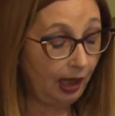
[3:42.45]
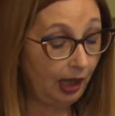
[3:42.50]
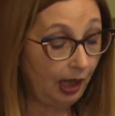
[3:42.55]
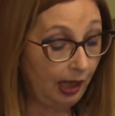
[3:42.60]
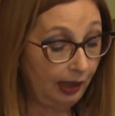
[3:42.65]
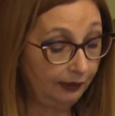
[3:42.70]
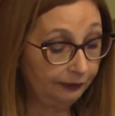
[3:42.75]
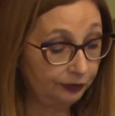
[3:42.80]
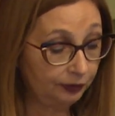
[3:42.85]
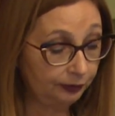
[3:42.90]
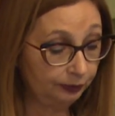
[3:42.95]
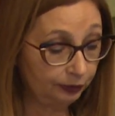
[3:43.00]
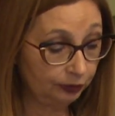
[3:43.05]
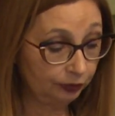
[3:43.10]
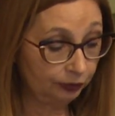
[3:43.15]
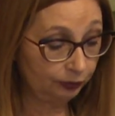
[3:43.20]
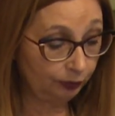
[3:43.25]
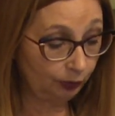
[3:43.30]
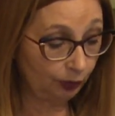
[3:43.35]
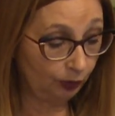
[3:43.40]
After
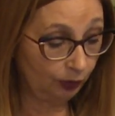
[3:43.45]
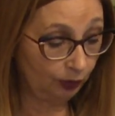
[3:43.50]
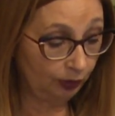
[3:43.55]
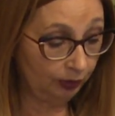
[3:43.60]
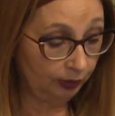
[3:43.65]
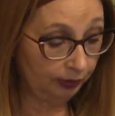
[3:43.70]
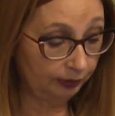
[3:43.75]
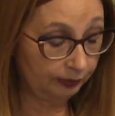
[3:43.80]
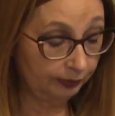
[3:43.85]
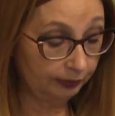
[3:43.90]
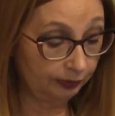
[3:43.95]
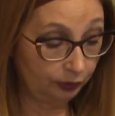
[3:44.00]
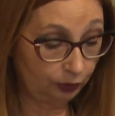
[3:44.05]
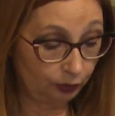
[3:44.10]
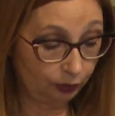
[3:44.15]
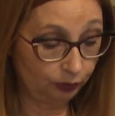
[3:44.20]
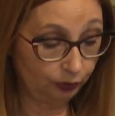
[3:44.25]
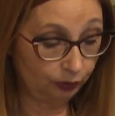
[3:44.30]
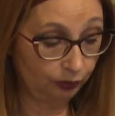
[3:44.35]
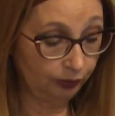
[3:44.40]
World War
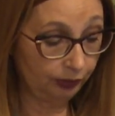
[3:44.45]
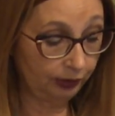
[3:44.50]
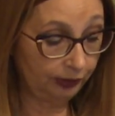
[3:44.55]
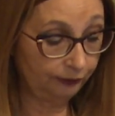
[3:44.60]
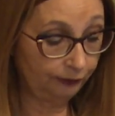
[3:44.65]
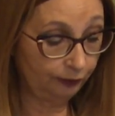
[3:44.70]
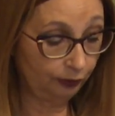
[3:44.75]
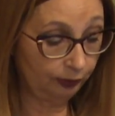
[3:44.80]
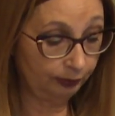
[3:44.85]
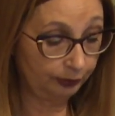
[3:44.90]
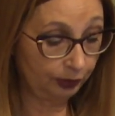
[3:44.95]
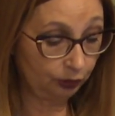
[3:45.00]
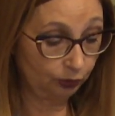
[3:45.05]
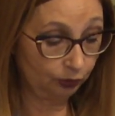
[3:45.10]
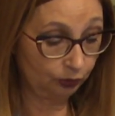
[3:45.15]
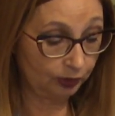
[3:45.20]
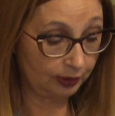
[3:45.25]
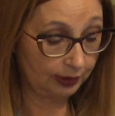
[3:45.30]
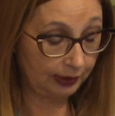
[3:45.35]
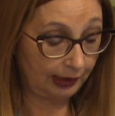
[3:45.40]
II, in former
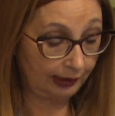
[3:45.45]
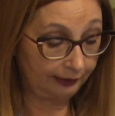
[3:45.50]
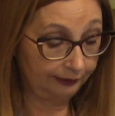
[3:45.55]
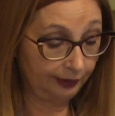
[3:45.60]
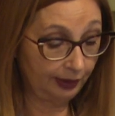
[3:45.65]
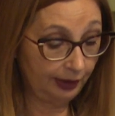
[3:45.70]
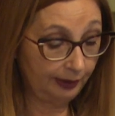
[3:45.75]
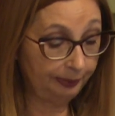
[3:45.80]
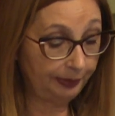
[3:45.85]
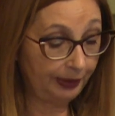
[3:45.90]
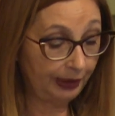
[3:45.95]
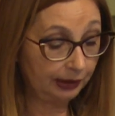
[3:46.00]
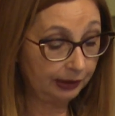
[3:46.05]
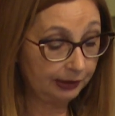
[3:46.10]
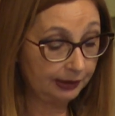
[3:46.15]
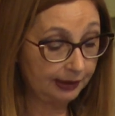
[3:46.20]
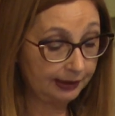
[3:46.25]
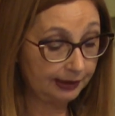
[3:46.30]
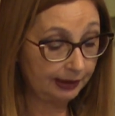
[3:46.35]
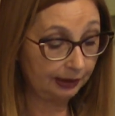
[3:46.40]
Yugoslavia,
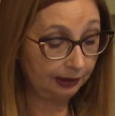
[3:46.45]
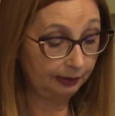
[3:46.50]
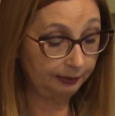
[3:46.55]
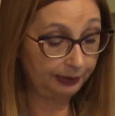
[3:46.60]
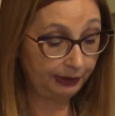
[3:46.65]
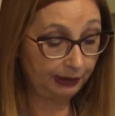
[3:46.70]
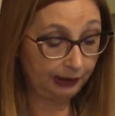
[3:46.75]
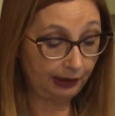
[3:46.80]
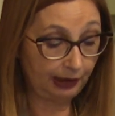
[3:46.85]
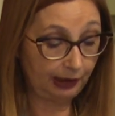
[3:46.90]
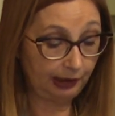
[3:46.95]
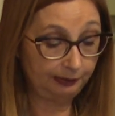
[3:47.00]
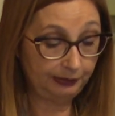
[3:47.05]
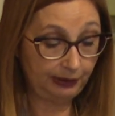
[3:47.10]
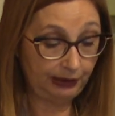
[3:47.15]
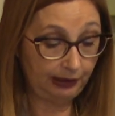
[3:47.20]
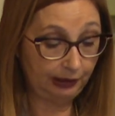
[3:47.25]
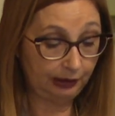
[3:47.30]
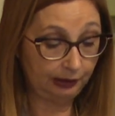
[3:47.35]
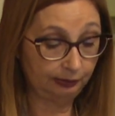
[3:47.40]
parents became
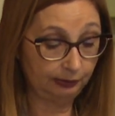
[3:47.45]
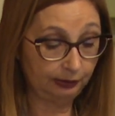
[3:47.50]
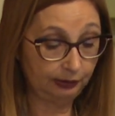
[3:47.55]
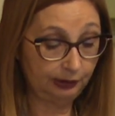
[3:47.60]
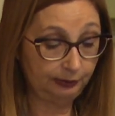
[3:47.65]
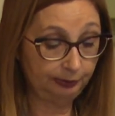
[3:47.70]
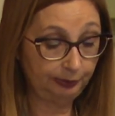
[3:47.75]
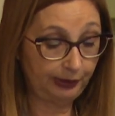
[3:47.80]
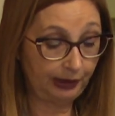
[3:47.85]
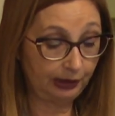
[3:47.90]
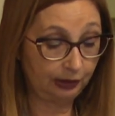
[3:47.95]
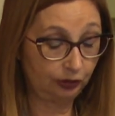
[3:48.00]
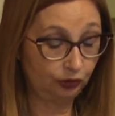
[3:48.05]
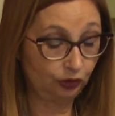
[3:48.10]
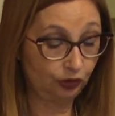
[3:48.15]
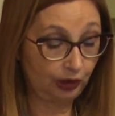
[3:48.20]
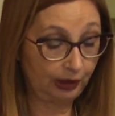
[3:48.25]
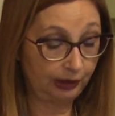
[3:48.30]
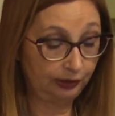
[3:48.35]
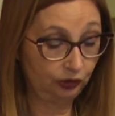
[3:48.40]
equal in
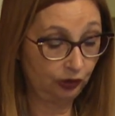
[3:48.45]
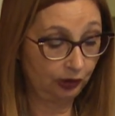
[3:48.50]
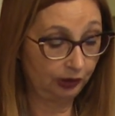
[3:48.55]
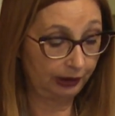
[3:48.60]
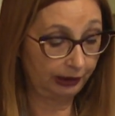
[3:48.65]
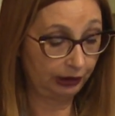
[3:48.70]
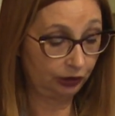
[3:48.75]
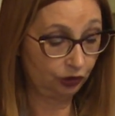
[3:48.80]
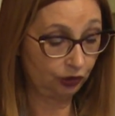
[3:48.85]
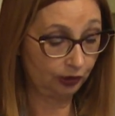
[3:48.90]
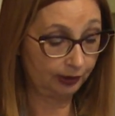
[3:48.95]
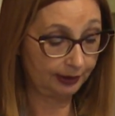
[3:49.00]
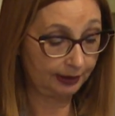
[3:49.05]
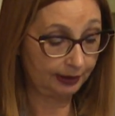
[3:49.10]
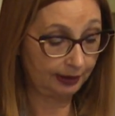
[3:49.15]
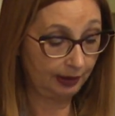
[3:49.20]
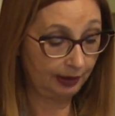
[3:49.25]
parent-child relations.